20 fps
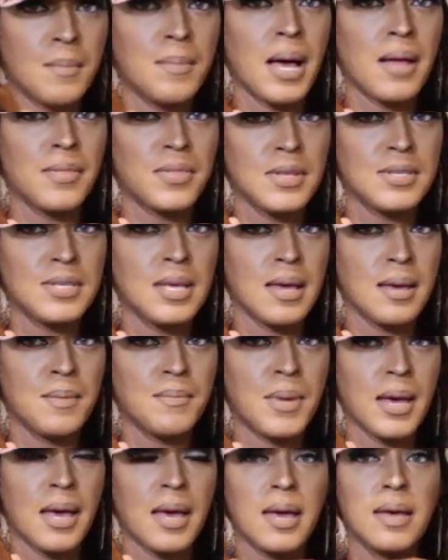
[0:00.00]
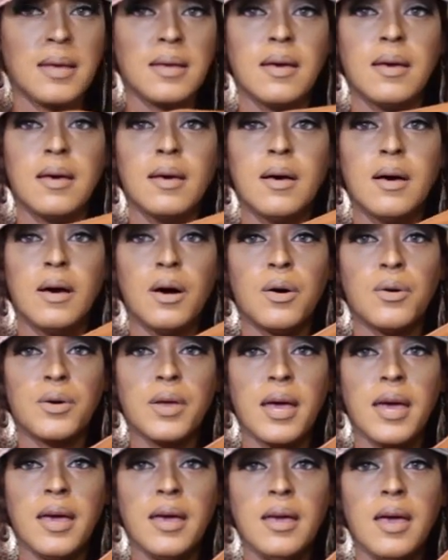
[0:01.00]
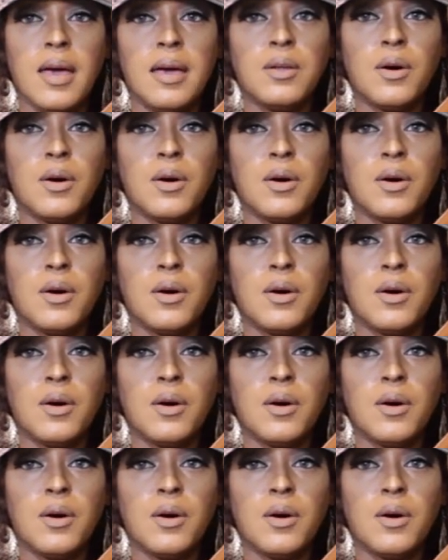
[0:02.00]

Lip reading: about this handbag, okay?